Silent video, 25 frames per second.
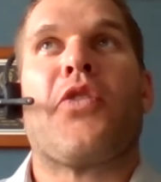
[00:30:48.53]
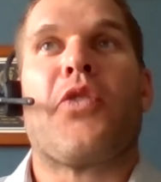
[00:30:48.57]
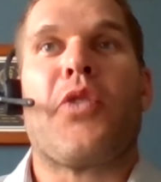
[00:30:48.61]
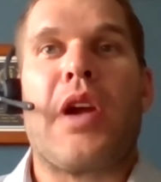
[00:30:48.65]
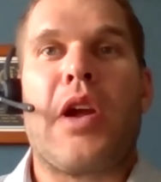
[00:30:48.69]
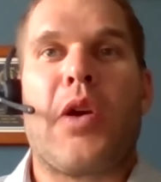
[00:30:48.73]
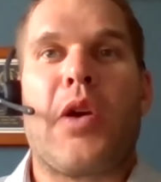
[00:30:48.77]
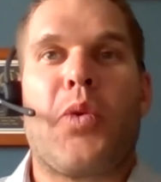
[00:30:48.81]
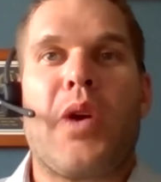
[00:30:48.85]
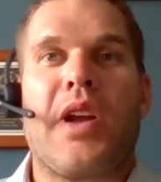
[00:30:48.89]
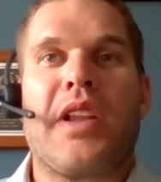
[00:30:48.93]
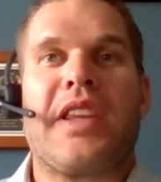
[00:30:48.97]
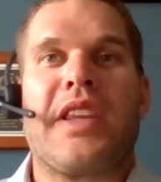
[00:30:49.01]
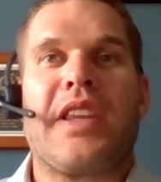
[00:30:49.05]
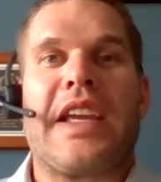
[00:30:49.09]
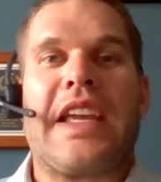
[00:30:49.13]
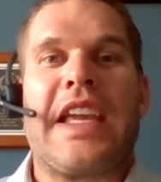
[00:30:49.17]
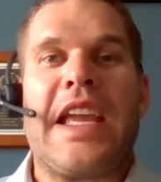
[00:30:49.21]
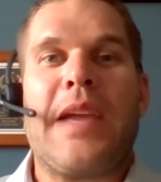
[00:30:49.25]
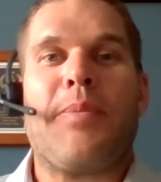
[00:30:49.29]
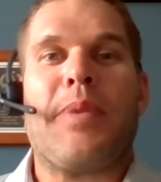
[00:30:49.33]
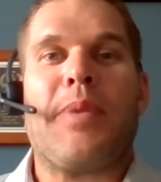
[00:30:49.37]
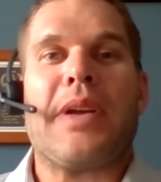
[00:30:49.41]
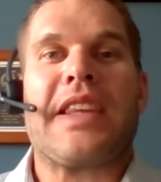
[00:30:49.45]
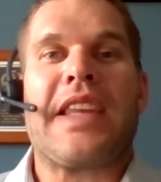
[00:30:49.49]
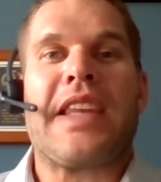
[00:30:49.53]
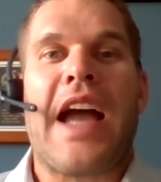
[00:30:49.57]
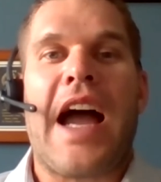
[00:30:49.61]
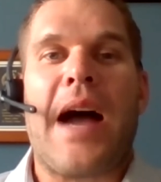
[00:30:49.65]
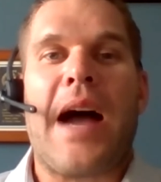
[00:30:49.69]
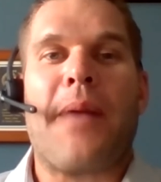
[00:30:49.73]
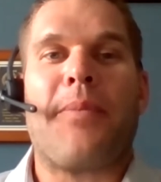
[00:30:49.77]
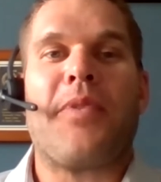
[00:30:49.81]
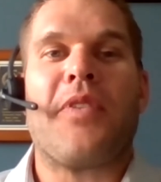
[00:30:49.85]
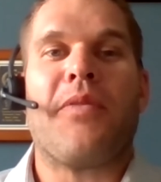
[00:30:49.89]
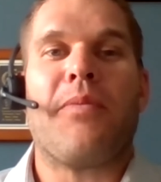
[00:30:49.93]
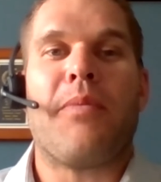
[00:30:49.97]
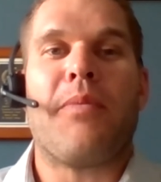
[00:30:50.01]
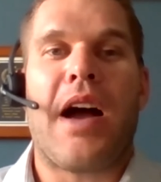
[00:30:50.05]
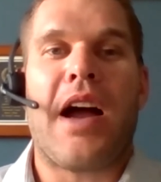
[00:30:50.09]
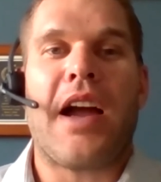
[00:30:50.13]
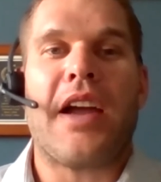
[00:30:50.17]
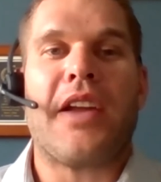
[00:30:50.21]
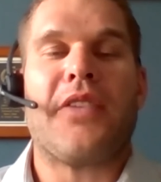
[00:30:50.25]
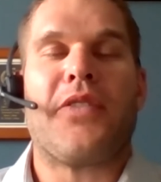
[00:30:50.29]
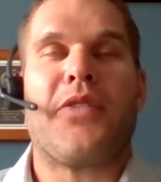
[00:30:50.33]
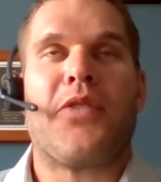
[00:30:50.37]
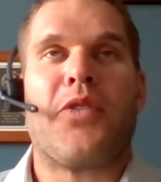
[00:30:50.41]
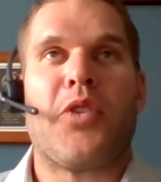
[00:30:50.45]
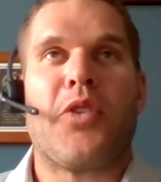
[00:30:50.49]
frequent to keep it top of
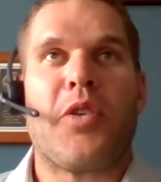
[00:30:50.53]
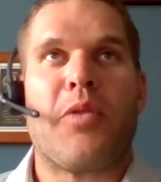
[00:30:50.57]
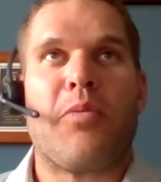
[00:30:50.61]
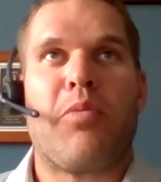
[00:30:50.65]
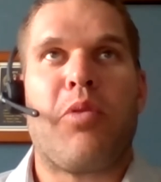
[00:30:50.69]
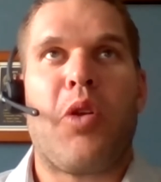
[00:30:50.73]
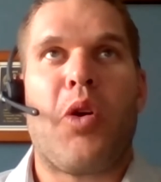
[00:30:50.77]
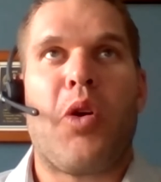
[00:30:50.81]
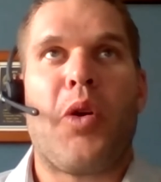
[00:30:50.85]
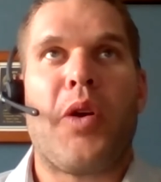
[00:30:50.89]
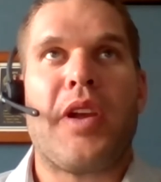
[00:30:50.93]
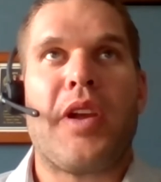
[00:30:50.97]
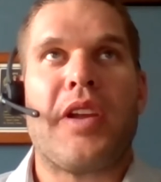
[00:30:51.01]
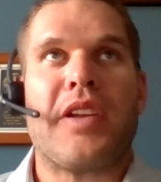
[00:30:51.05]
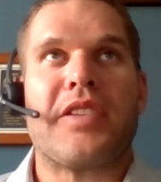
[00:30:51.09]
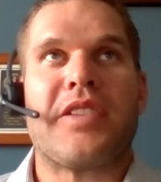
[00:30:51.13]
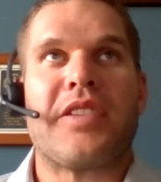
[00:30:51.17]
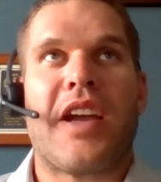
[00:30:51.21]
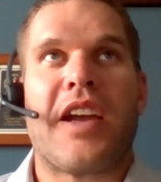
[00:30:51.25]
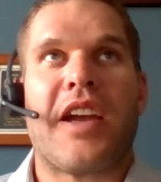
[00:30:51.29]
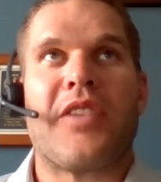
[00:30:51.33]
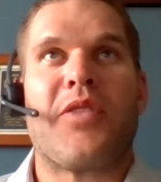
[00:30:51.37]
mind for employees.